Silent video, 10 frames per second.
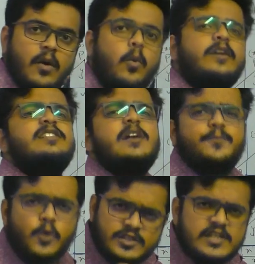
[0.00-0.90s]
what is the
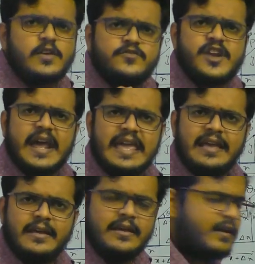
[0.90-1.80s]
process of
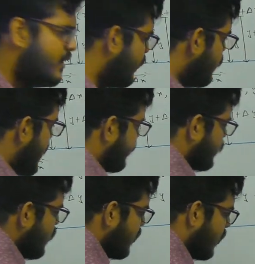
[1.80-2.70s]
dragging? We have
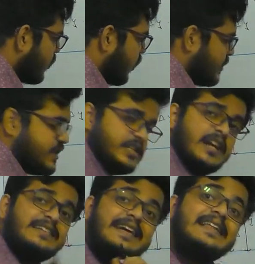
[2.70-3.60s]
to
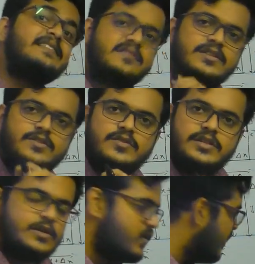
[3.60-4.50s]
consider del x tends to
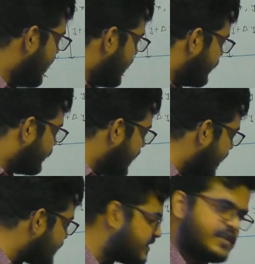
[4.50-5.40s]
0. If del
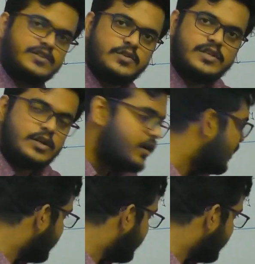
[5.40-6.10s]
x tends to 0,